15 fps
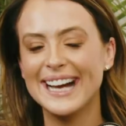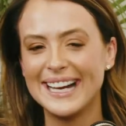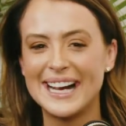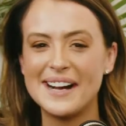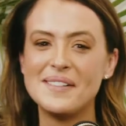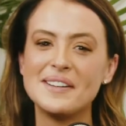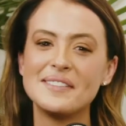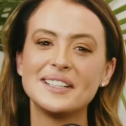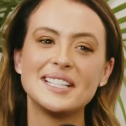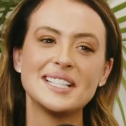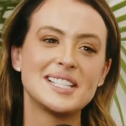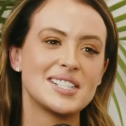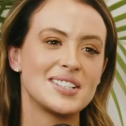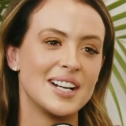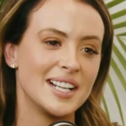I come up with
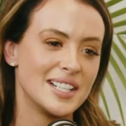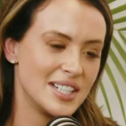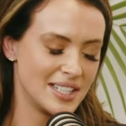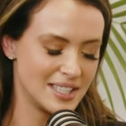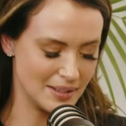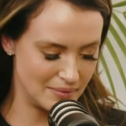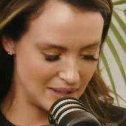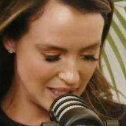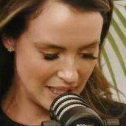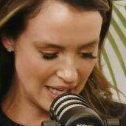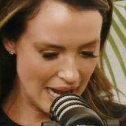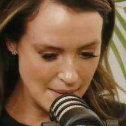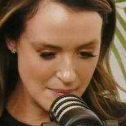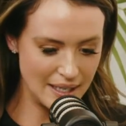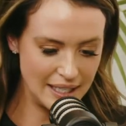this strategy because I'm thinking,
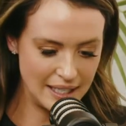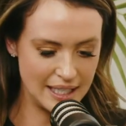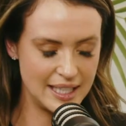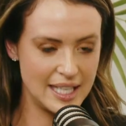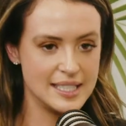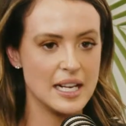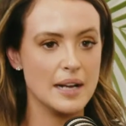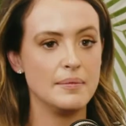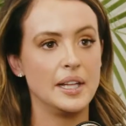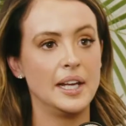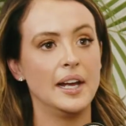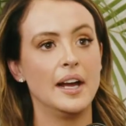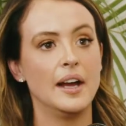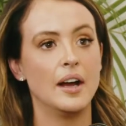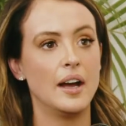how am I going to get these up
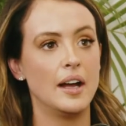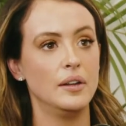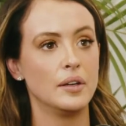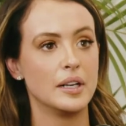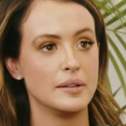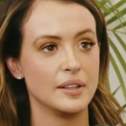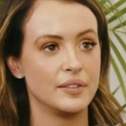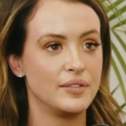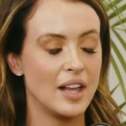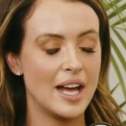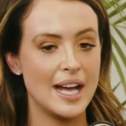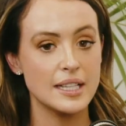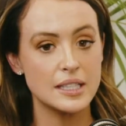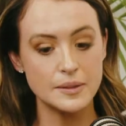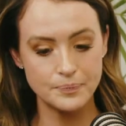there? I look at the
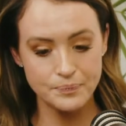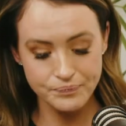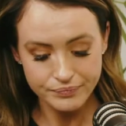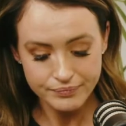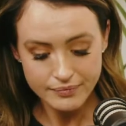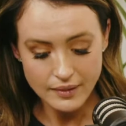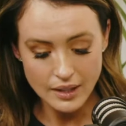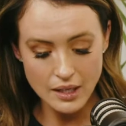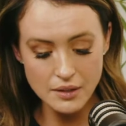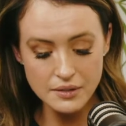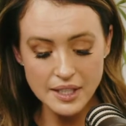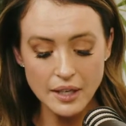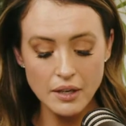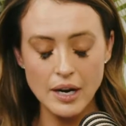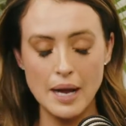flights. I
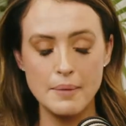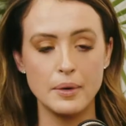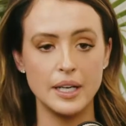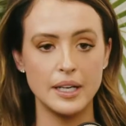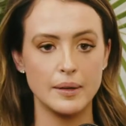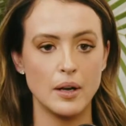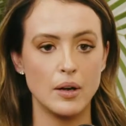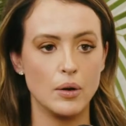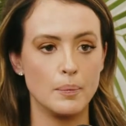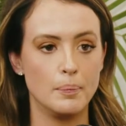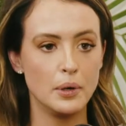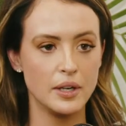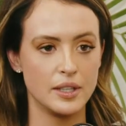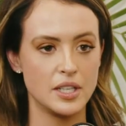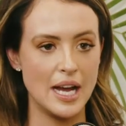was like, all right, I'm going to
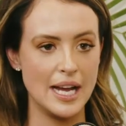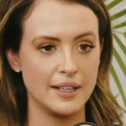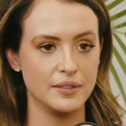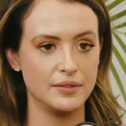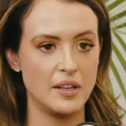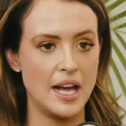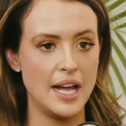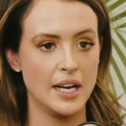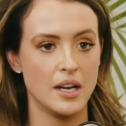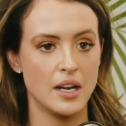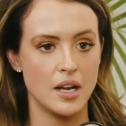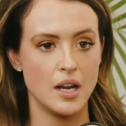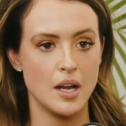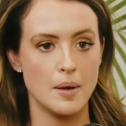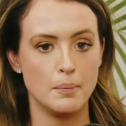book a Tiger flight,
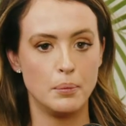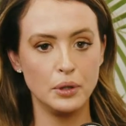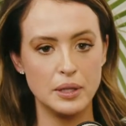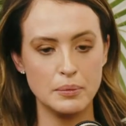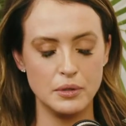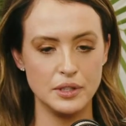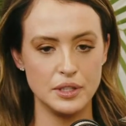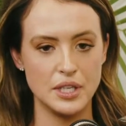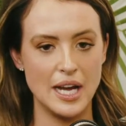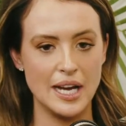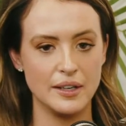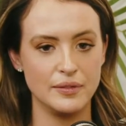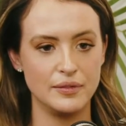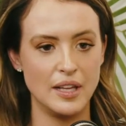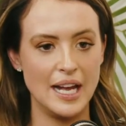yep. Put them on the
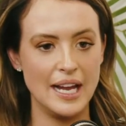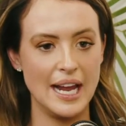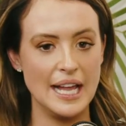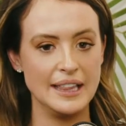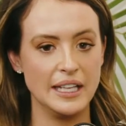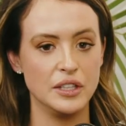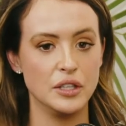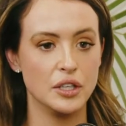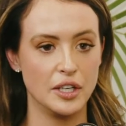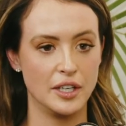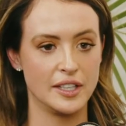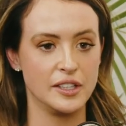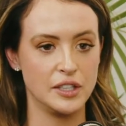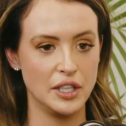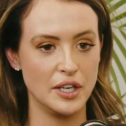Tiger flight, and then you
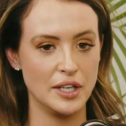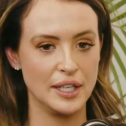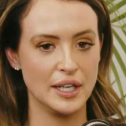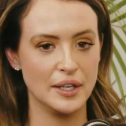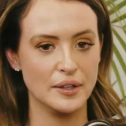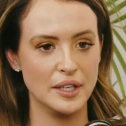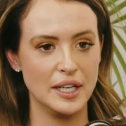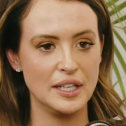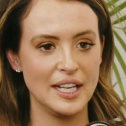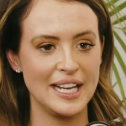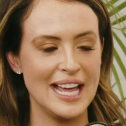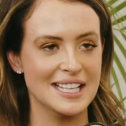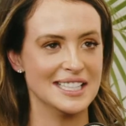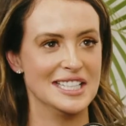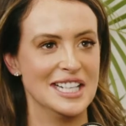don't get on it. And you're
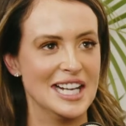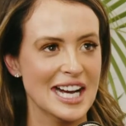like, Alison, you